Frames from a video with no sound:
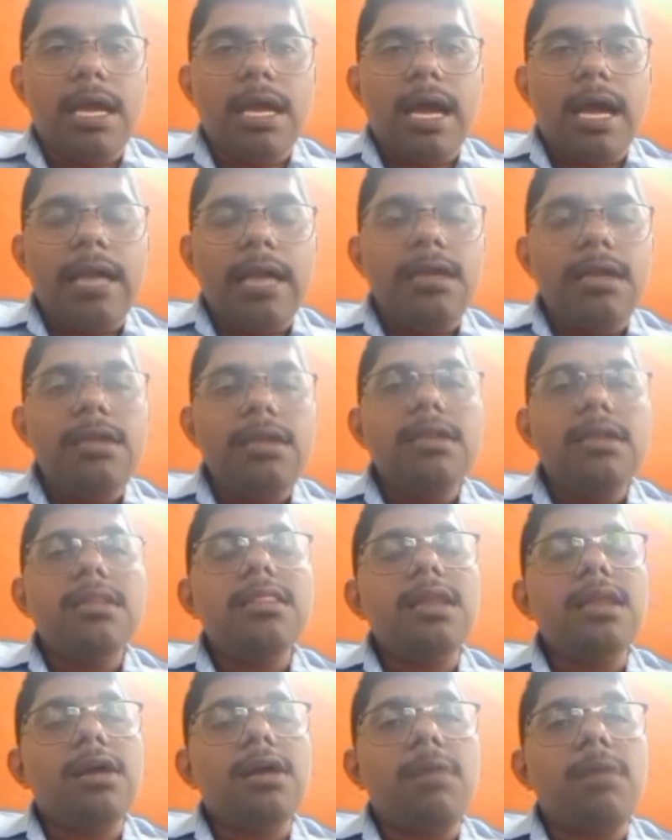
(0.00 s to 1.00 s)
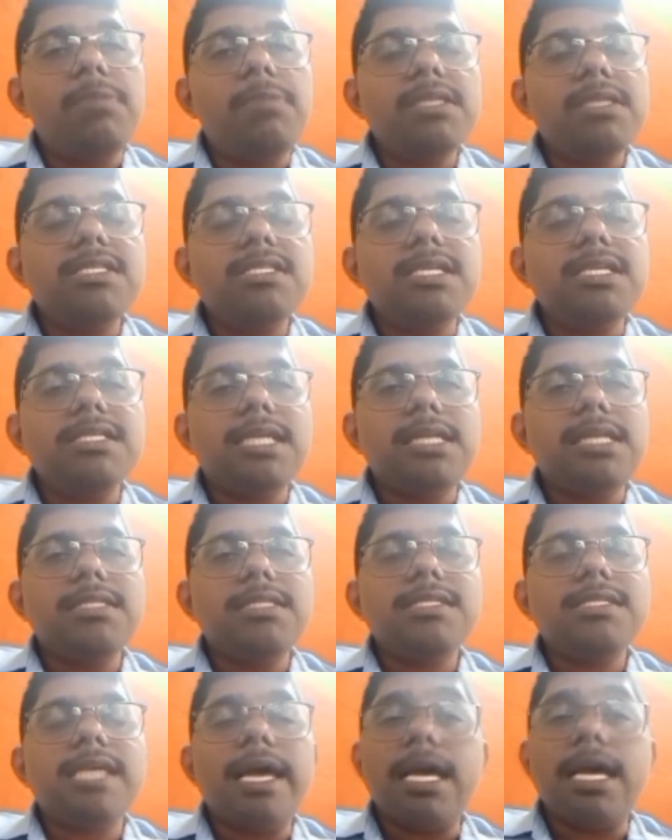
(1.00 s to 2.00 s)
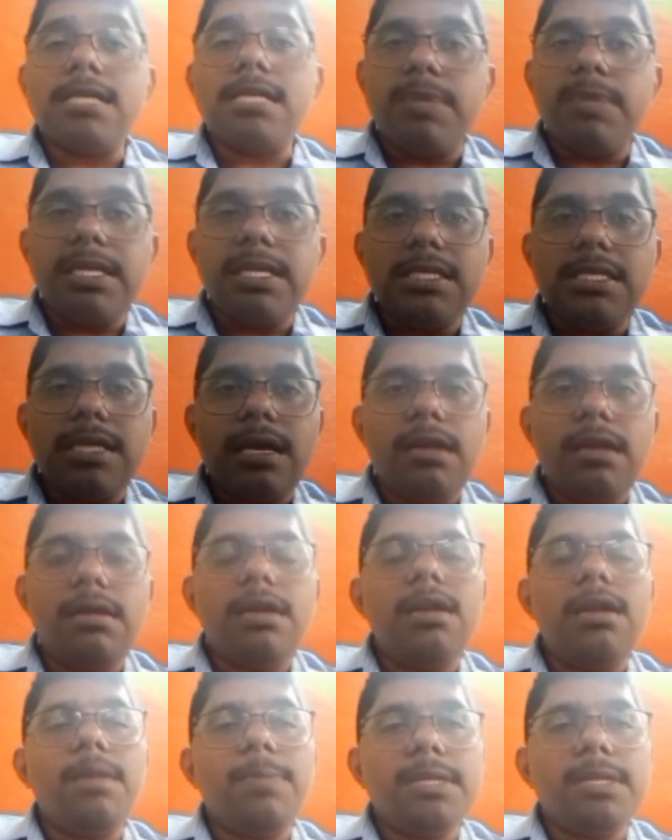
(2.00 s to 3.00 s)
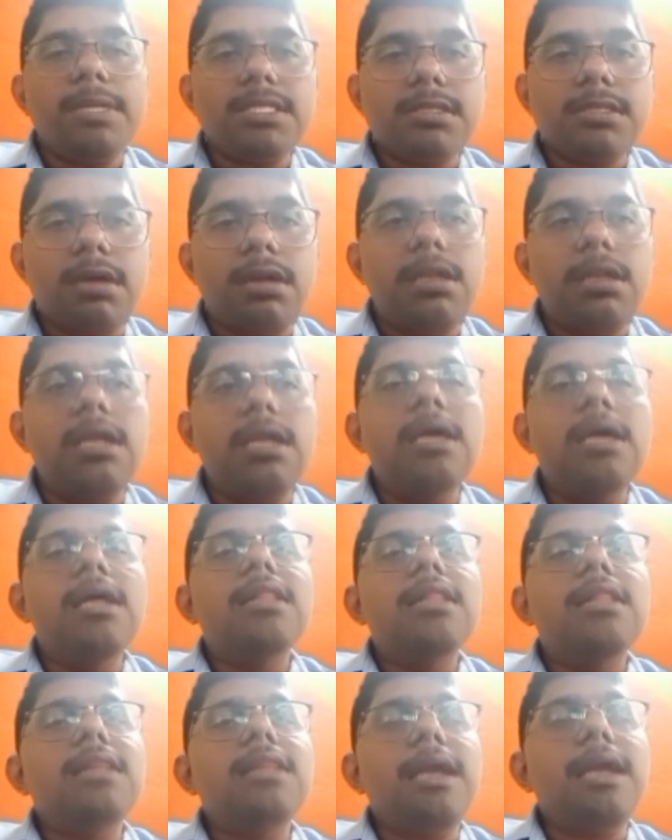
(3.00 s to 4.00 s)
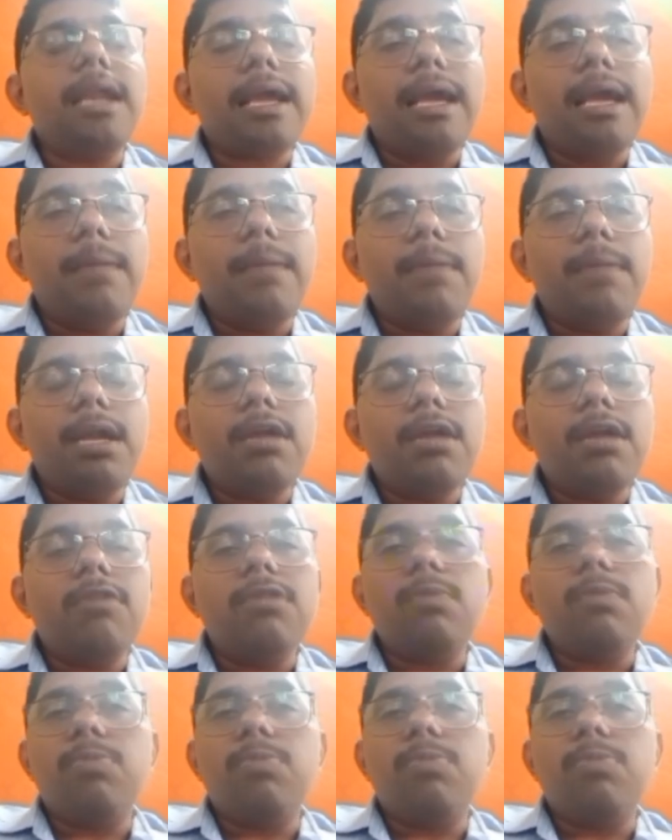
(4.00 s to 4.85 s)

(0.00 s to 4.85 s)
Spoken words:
and the complex designs has been done depends on the requirement of